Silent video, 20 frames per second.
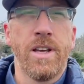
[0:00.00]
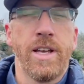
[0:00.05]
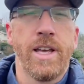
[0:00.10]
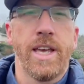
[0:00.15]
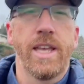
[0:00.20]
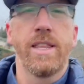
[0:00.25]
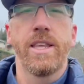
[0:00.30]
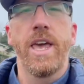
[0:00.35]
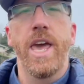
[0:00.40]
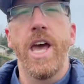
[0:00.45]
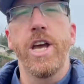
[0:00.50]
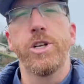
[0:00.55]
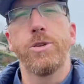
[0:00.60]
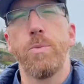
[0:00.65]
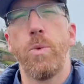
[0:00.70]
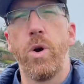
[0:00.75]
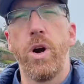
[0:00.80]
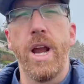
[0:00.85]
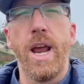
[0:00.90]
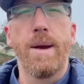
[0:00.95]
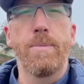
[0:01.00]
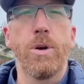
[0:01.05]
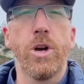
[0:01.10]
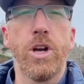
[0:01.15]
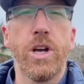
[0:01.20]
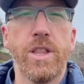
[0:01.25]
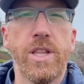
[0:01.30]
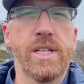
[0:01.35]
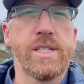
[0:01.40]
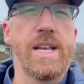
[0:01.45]
in the Edgemoor
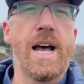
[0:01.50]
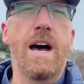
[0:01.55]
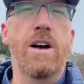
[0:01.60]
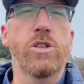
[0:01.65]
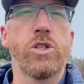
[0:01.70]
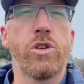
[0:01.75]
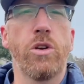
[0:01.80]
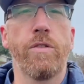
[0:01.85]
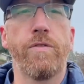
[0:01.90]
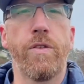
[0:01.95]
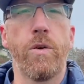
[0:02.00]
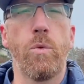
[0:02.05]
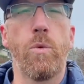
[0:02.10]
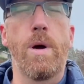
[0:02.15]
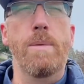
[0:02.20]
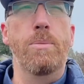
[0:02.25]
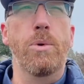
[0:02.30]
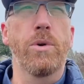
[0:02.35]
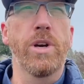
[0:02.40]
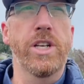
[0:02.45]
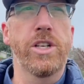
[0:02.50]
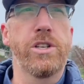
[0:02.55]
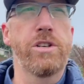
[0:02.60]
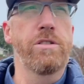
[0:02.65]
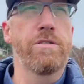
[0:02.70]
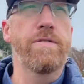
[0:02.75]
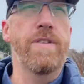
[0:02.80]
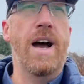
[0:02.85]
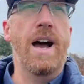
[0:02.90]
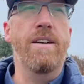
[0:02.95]
neighborhood. This house sold for
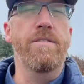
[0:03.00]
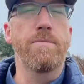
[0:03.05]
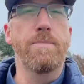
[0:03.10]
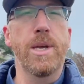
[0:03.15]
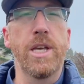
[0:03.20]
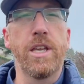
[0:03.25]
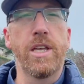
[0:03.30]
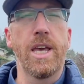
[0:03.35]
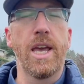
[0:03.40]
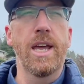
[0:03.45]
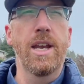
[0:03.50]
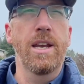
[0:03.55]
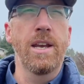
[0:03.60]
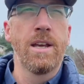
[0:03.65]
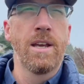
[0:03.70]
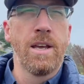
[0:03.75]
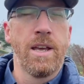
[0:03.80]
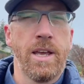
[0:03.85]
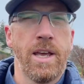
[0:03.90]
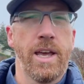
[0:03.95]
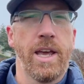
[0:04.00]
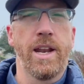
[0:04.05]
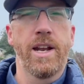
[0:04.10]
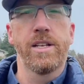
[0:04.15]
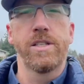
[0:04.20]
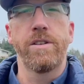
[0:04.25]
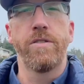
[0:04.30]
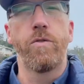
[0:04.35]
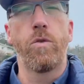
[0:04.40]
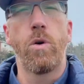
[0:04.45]
$1.25 million. It
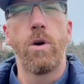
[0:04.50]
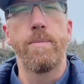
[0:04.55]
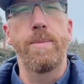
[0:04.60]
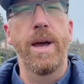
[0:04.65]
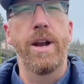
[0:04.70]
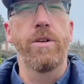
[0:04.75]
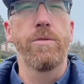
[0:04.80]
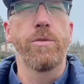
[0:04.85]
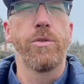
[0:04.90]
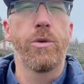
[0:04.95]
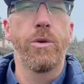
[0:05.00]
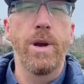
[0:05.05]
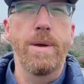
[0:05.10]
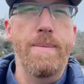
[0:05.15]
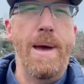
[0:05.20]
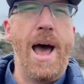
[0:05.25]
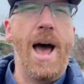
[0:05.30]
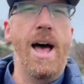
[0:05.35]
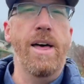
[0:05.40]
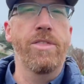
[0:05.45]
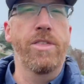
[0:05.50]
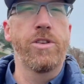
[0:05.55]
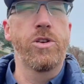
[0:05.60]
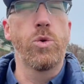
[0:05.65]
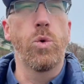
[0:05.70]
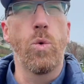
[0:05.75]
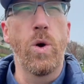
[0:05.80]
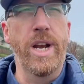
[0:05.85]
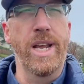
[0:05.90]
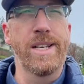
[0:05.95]
is a 4-bedroom, 3-bath,
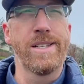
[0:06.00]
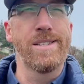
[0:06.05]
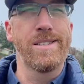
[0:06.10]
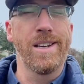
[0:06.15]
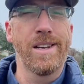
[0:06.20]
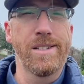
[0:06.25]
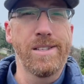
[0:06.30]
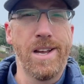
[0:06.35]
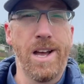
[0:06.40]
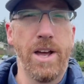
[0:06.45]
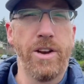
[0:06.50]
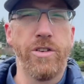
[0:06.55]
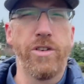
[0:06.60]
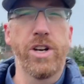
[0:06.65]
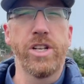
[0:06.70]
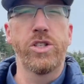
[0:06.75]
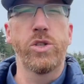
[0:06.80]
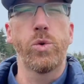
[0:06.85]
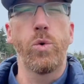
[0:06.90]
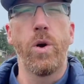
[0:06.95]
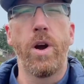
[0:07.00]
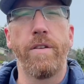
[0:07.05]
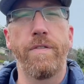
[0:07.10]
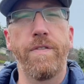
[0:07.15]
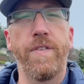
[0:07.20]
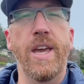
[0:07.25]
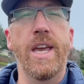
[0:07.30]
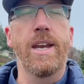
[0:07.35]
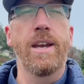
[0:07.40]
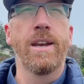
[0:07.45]
2,600 square
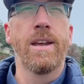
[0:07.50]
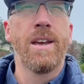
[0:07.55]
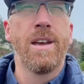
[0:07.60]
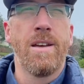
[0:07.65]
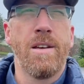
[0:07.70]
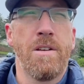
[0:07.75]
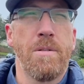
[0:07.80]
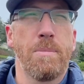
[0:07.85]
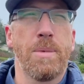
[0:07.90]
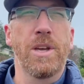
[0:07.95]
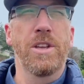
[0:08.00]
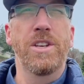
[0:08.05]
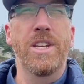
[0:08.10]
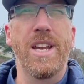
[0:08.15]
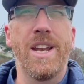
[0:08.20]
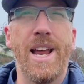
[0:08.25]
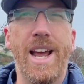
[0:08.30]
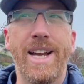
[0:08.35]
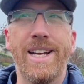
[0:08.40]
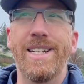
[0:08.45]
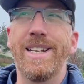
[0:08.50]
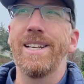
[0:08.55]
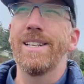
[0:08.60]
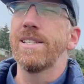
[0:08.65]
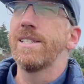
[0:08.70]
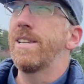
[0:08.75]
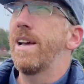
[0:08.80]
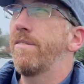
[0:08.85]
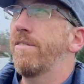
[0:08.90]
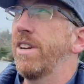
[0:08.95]
feet, built in
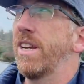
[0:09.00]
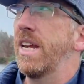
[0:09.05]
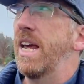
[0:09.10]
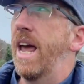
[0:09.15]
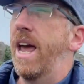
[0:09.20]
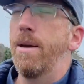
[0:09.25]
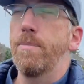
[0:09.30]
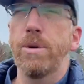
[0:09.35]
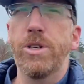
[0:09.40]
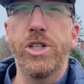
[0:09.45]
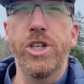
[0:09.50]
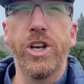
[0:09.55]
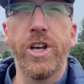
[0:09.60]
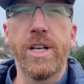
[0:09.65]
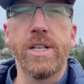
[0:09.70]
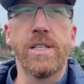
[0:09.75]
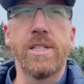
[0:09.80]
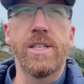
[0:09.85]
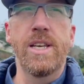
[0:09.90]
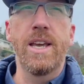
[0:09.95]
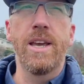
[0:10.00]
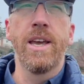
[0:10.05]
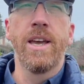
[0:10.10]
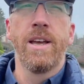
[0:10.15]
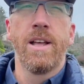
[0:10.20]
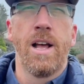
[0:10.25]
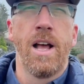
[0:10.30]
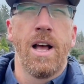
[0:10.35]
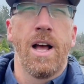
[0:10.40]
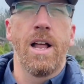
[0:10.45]
1978. But you can see
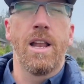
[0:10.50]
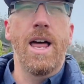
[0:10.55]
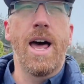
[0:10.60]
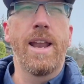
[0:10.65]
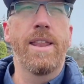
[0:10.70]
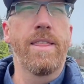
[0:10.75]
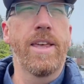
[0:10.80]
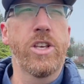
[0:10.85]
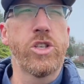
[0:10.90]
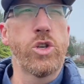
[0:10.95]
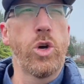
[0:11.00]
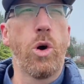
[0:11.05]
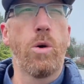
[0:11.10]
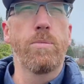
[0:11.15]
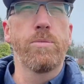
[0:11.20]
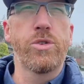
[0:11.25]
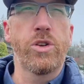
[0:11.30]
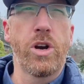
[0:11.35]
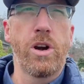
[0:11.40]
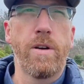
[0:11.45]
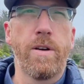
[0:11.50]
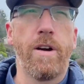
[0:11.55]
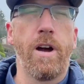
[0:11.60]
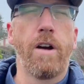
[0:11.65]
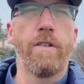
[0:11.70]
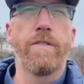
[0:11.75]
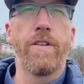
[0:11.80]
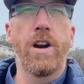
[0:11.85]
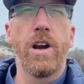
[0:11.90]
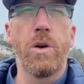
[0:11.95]
a lot of these homes are
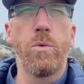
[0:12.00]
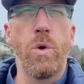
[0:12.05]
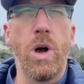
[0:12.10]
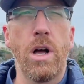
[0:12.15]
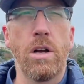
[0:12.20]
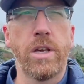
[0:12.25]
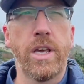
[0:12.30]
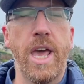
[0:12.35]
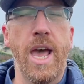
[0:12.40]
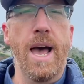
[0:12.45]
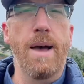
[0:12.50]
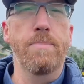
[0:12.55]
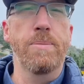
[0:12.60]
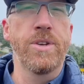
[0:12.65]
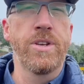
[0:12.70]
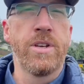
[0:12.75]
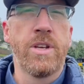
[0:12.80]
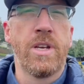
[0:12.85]
very well kept,